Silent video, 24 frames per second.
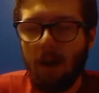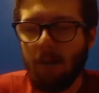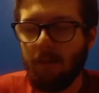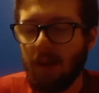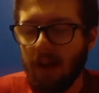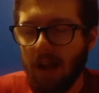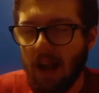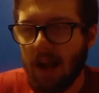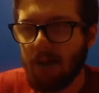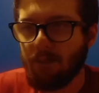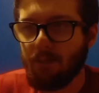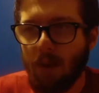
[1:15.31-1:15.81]
I
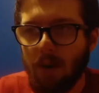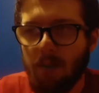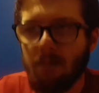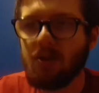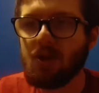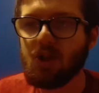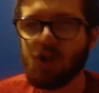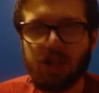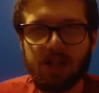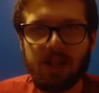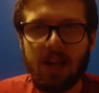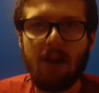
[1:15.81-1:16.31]
mean, it pretty
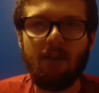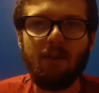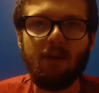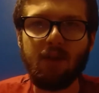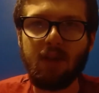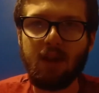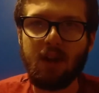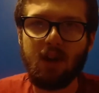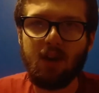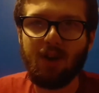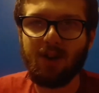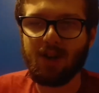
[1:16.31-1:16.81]
much is
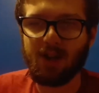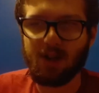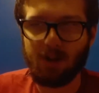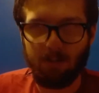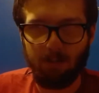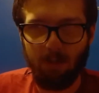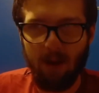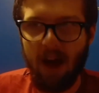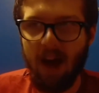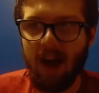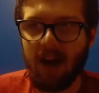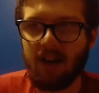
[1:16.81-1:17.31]
everything you
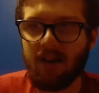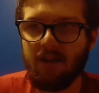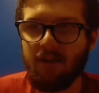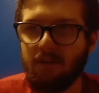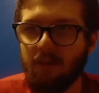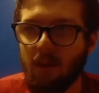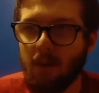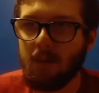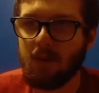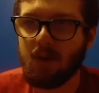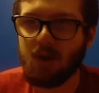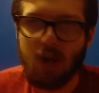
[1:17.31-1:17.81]
expect
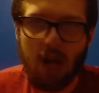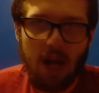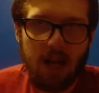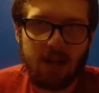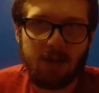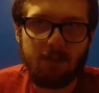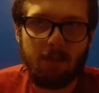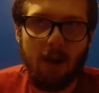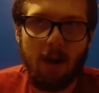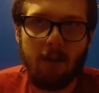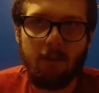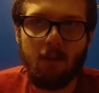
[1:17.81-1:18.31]
from a
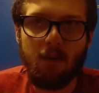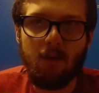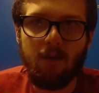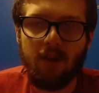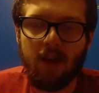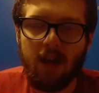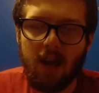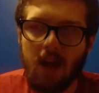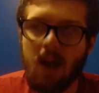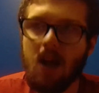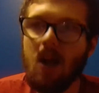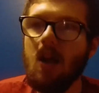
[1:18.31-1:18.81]
James Bond
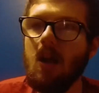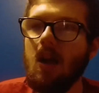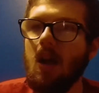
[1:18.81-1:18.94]
movie.